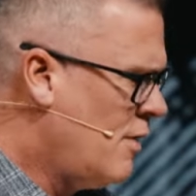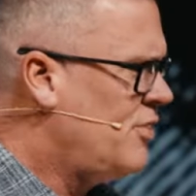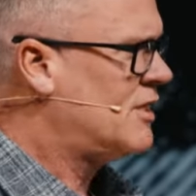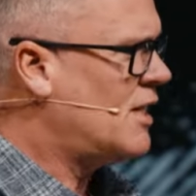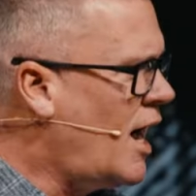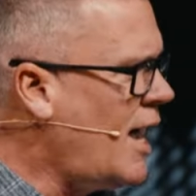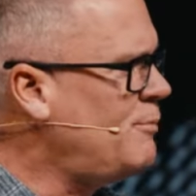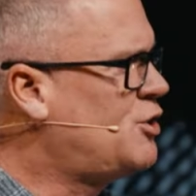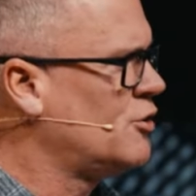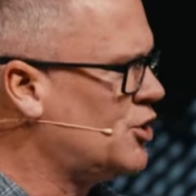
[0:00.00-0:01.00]
the
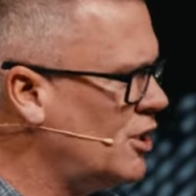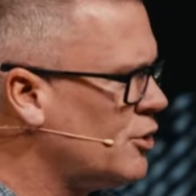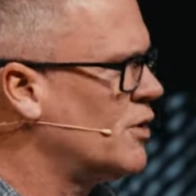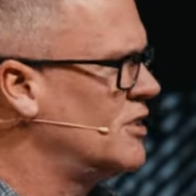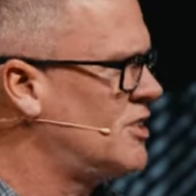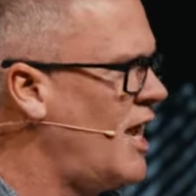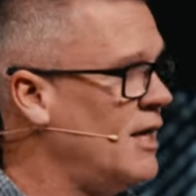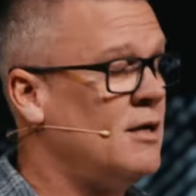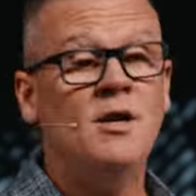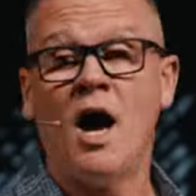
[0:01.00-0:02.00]
times your children
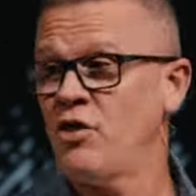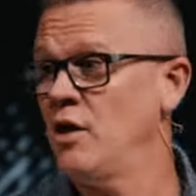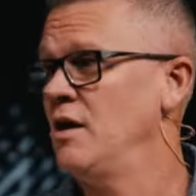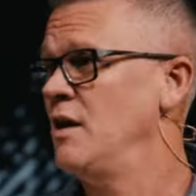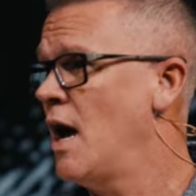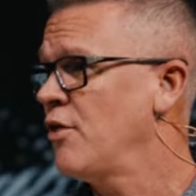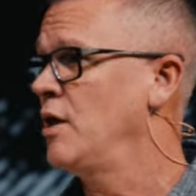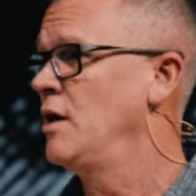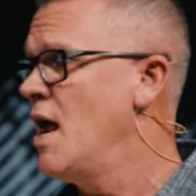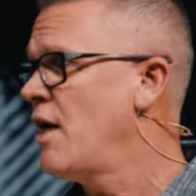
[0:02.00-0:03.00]
say nothing,
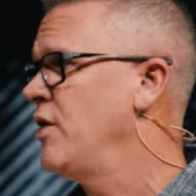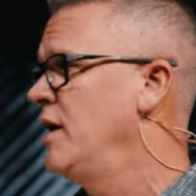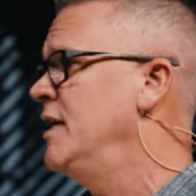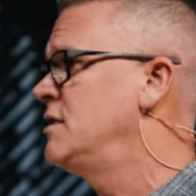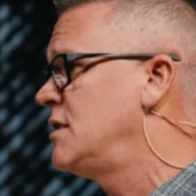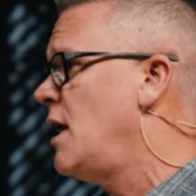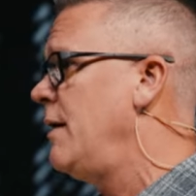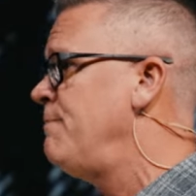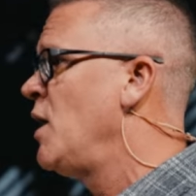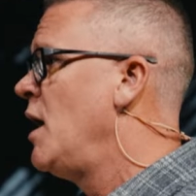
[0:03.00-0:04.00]
nothing, nothing is the
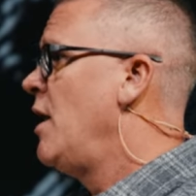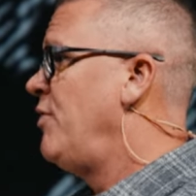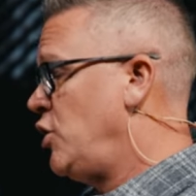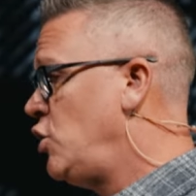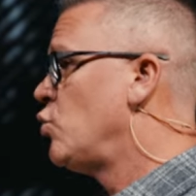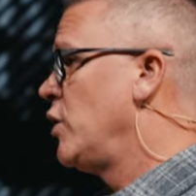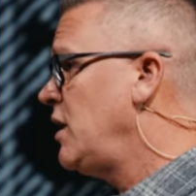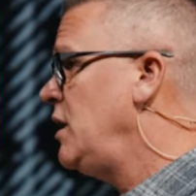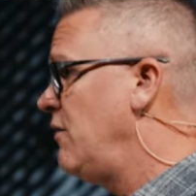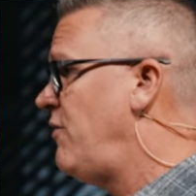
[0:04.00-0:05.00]
time that you
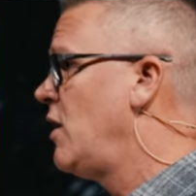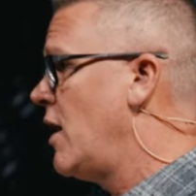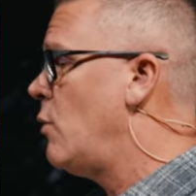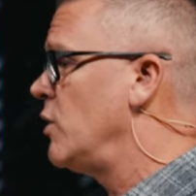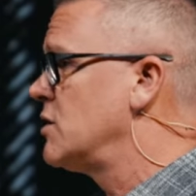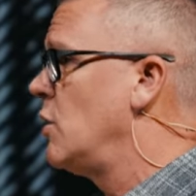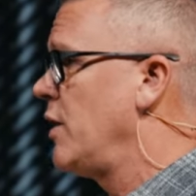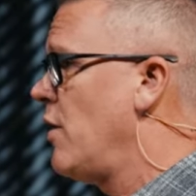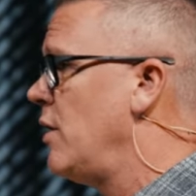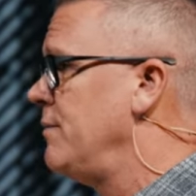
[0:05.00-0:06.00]
really need to figure out what's
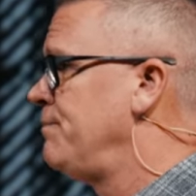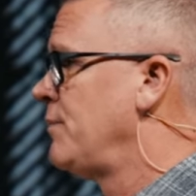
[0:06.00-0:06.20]
going on.